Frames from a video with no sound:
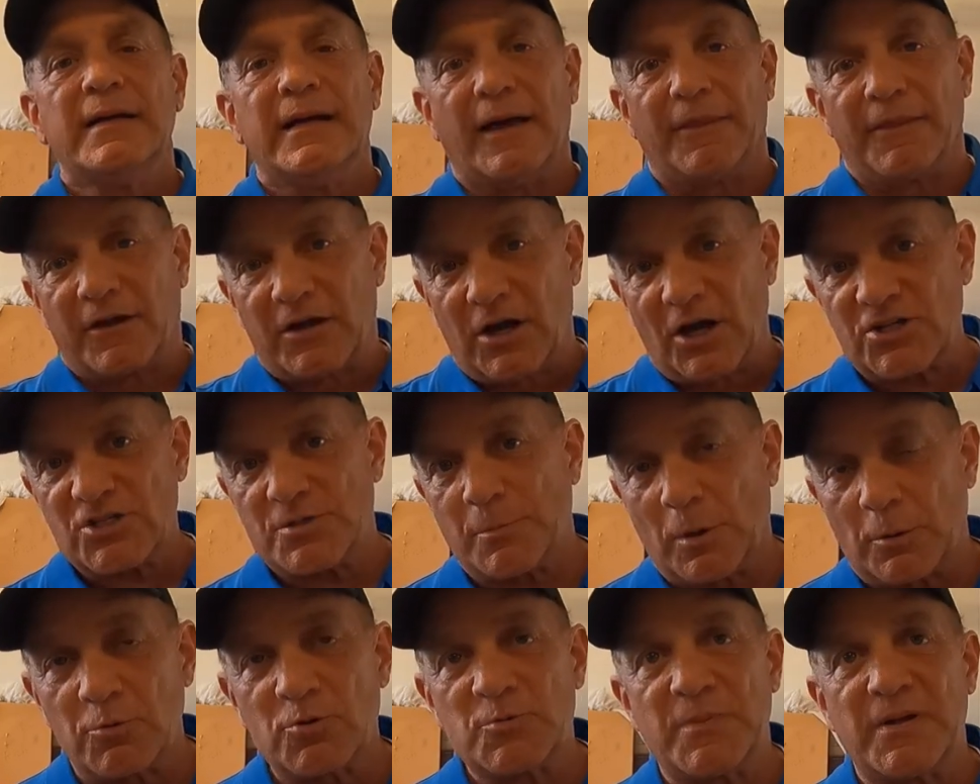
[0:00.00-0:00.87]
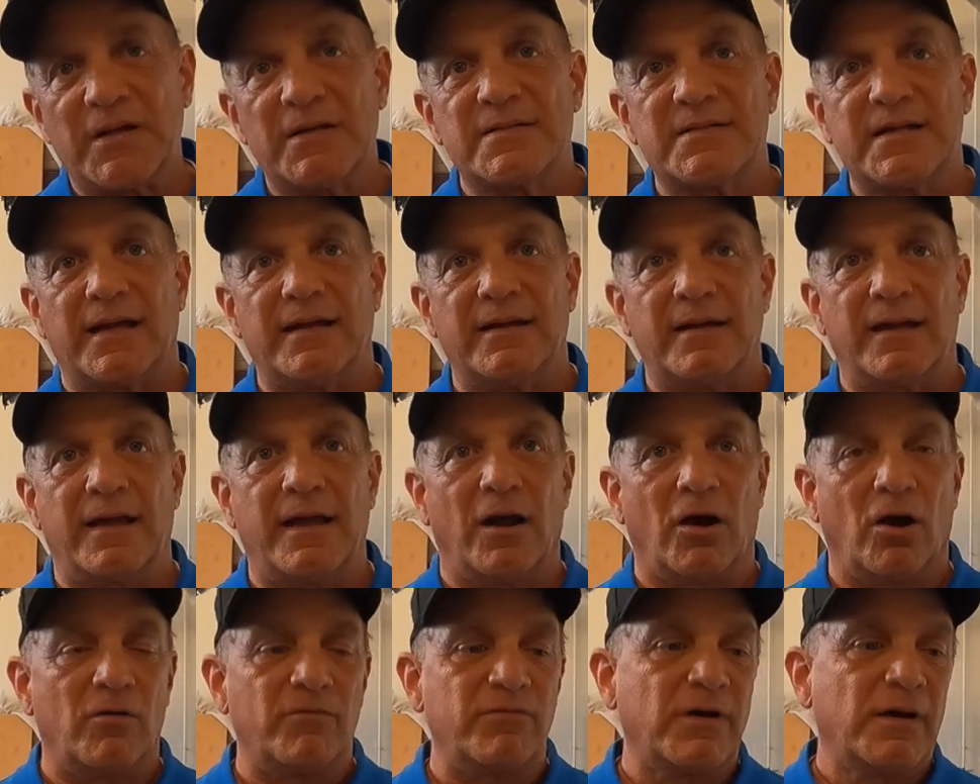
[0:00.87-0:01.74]
and the customer was being taken
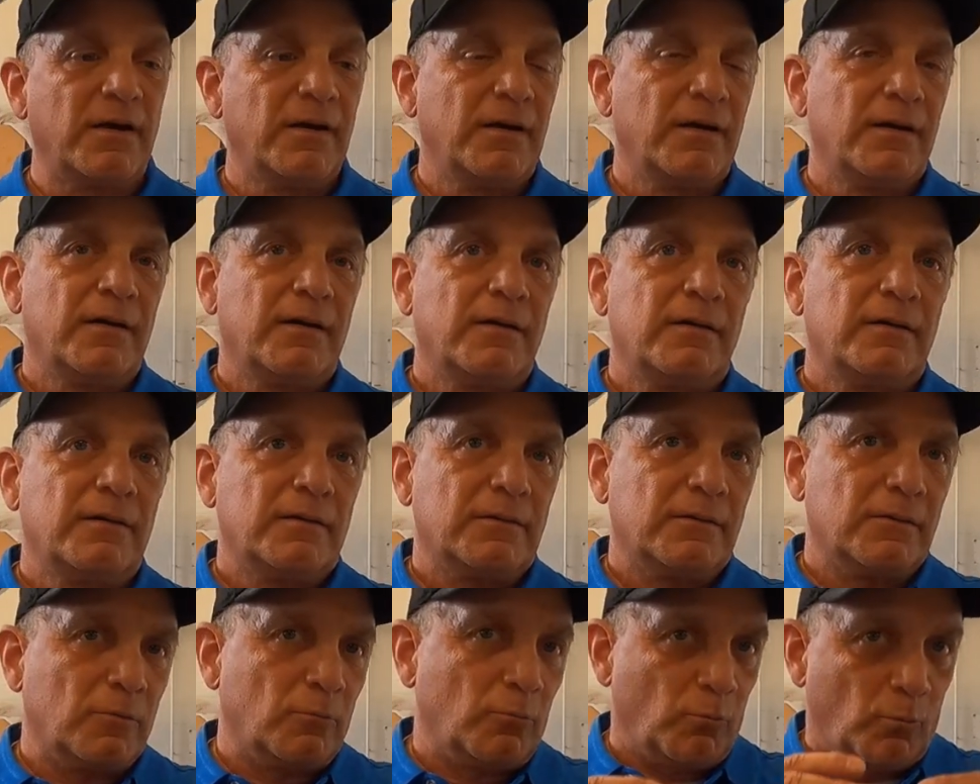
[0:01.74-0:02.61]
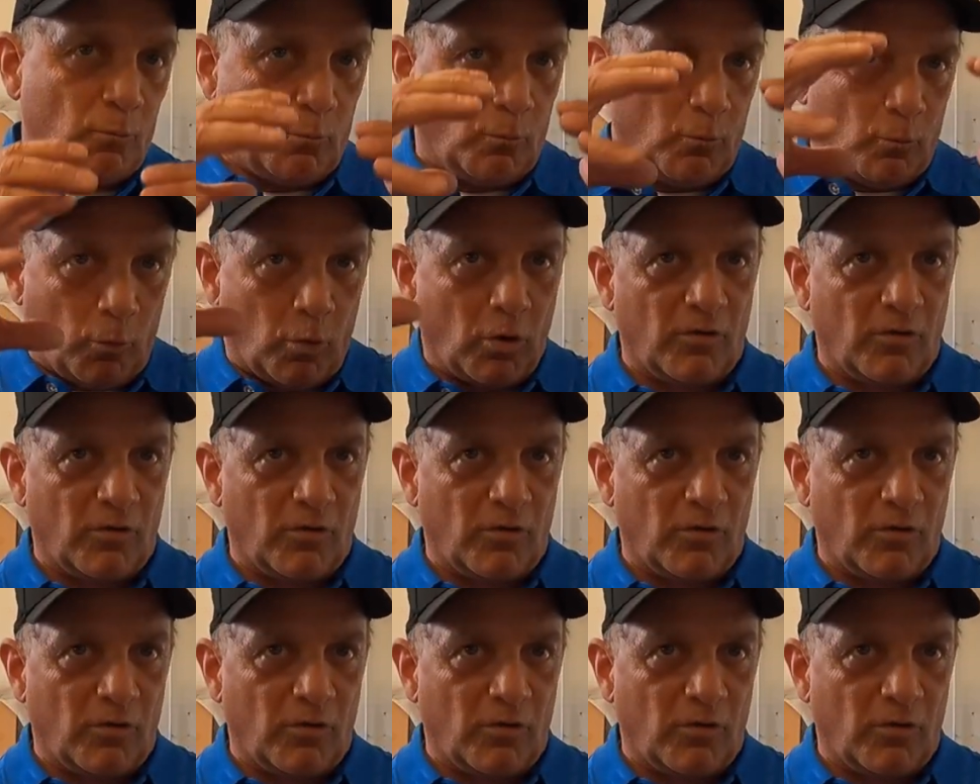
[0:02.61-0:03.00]
care of.